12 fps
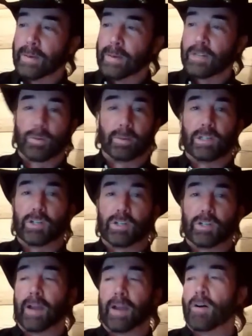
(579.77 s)
but it's really
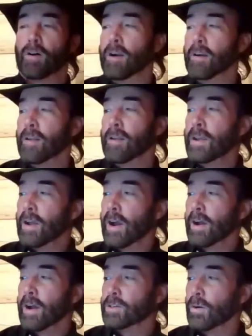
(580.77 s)
trying hard
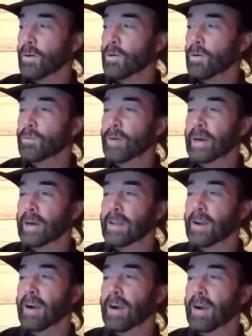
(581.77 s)
to hold right
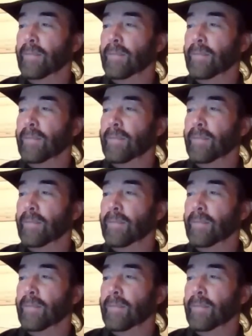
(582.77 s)
there